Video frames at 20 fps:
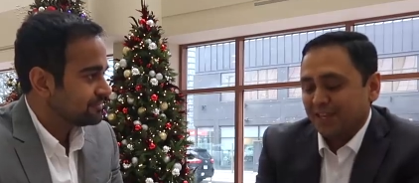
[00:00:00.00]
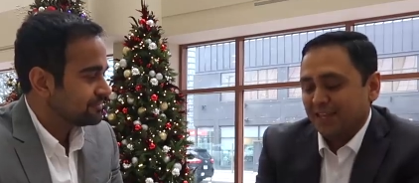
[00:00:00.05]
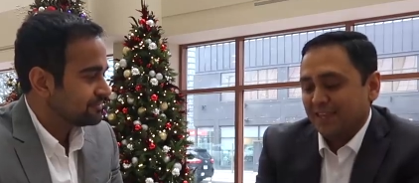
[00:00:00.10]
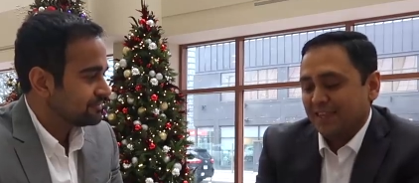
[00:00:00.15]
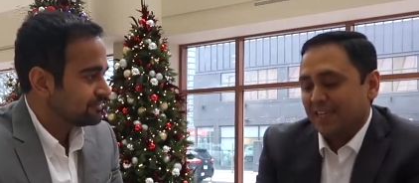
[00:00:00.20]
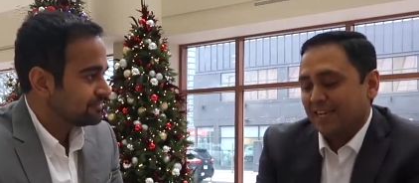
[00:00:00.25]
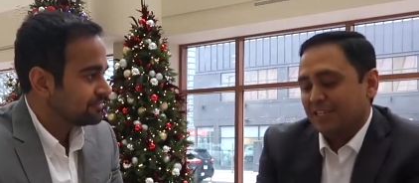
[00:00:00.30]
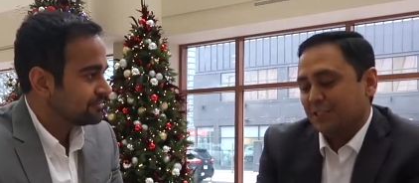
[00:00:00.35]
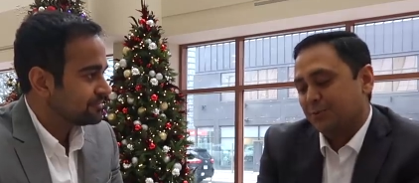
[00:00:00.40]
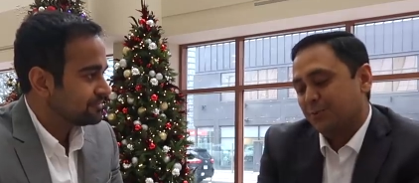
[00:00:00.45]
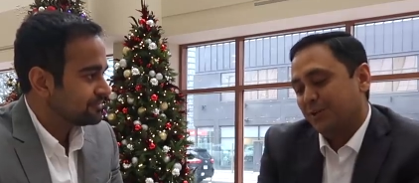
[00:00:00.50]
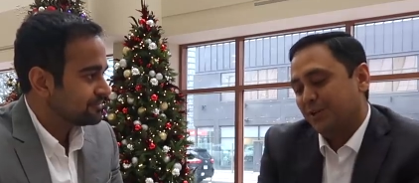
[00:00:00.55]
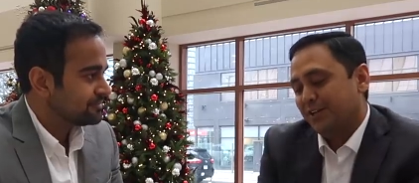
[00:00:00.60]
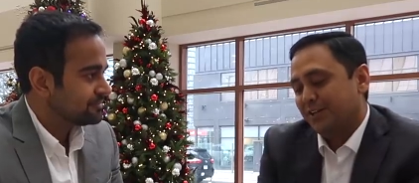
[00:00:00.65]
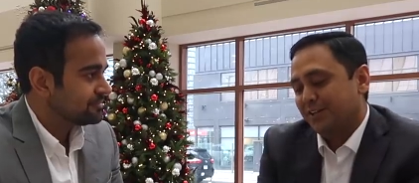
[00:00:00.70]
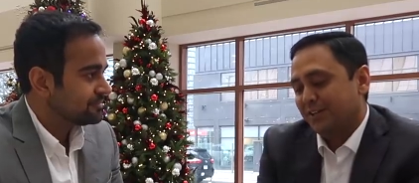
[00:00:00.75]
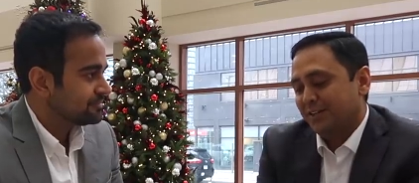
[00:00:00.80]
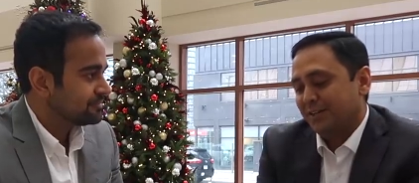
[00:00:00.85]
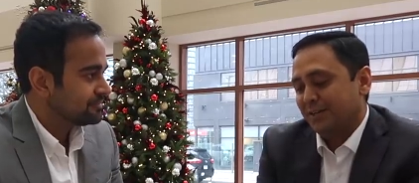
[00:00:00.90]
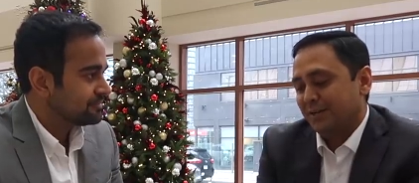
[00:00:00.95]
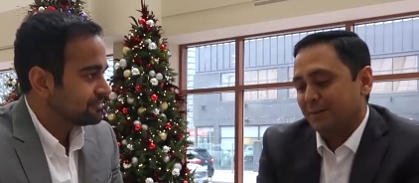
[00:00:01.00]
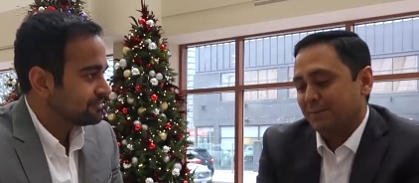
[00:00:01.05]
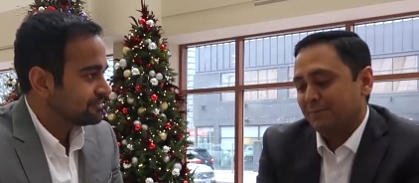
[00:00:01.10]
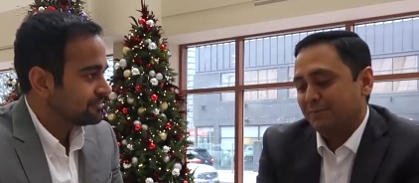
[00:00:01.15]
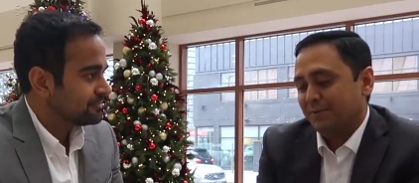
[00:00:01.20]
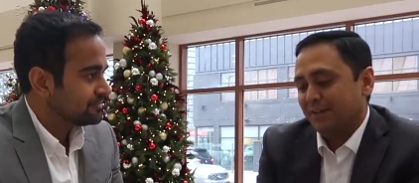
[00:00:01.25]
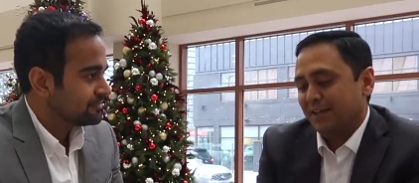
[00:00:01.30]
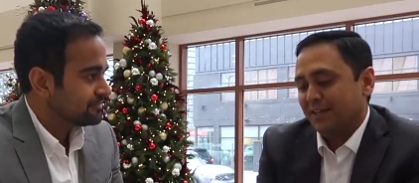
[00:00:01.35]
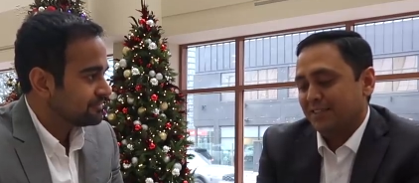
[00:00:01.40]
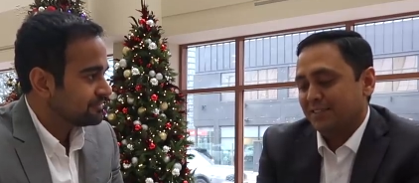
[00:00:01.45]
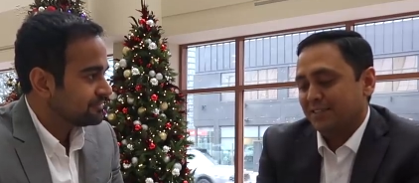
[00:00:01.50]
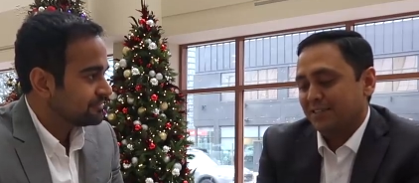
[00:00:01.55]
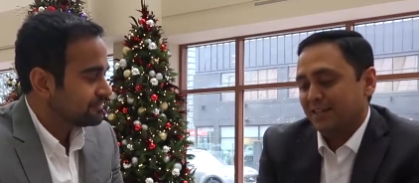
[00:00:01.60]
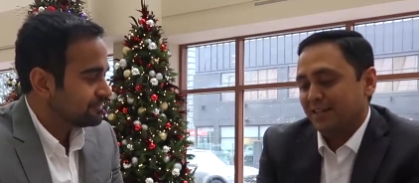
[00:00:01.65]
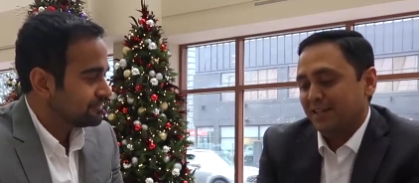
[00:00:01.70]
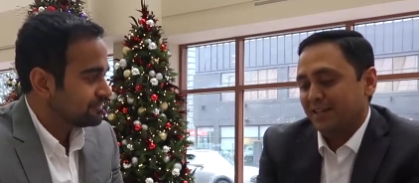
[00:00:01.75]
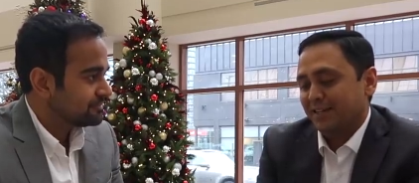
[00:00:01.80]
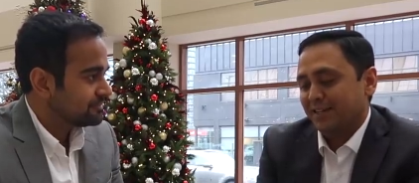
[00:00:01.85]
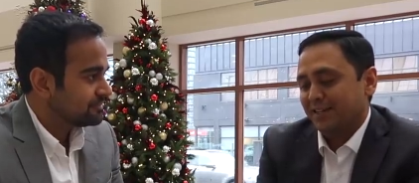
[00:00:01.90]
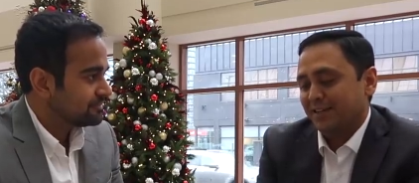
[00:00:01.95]
Speaker 1: and that's where
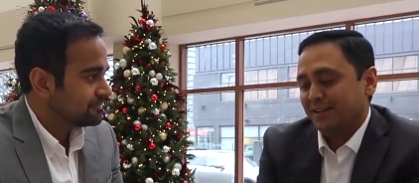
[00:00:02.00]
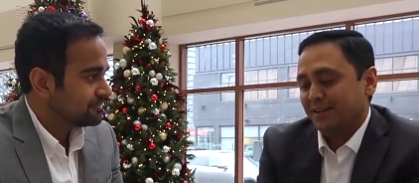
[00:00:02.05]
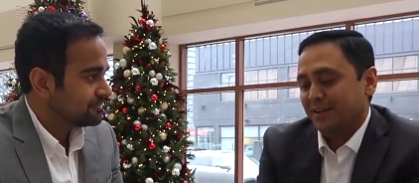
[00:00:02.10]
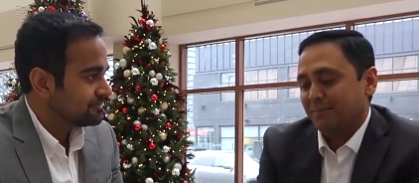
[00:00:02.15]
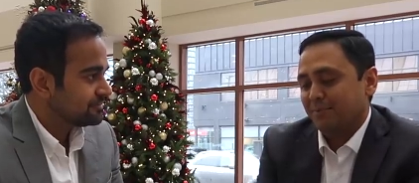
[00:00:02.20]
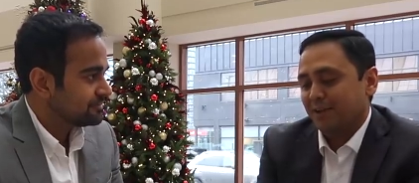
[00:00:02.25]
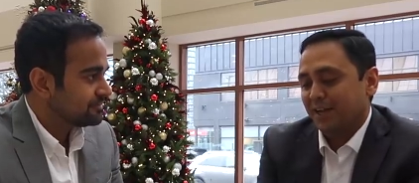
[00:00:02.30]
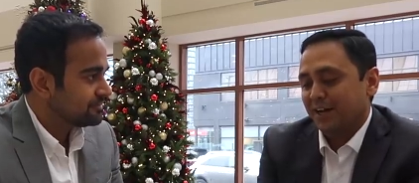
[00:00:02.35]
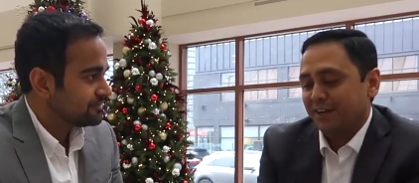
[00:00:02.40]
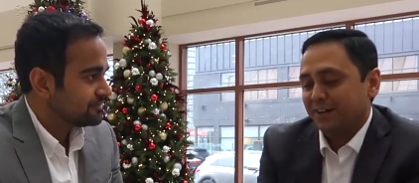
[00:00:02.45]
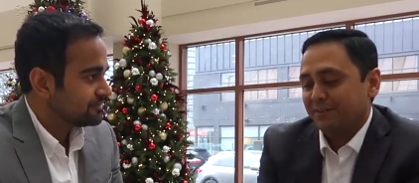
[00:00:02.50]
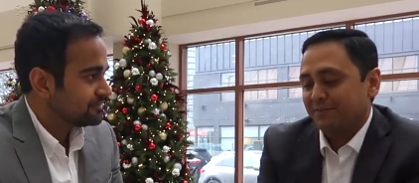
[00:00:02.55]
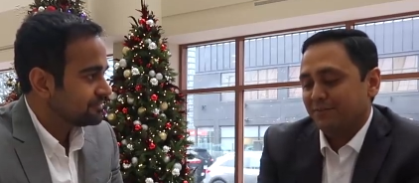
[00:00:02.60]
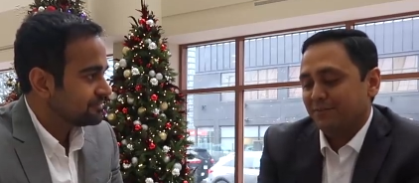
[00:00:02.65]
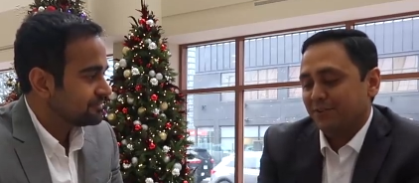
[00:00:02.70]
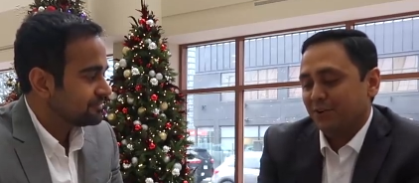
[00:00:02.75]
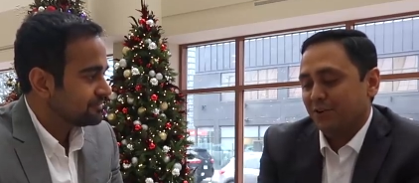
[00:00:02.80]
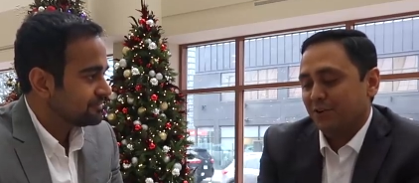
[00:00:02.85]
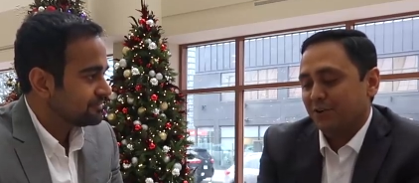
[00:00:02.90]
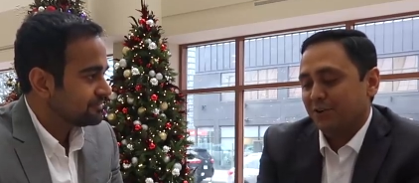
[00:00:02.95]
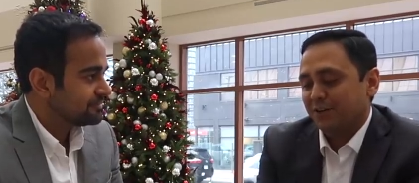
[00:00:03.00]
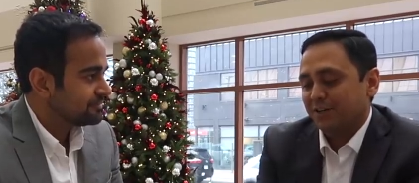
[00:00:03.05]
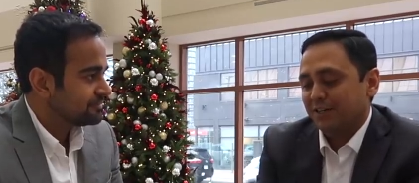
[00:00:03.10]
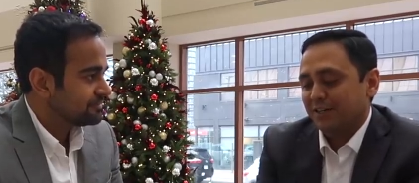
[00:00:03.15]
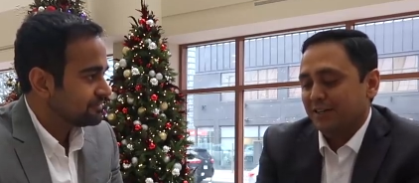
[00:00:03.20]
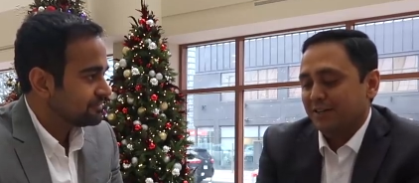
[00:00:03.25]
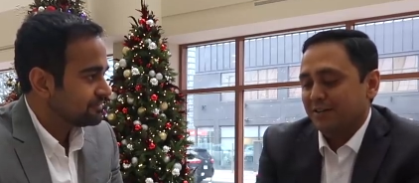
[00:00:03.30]
I applied for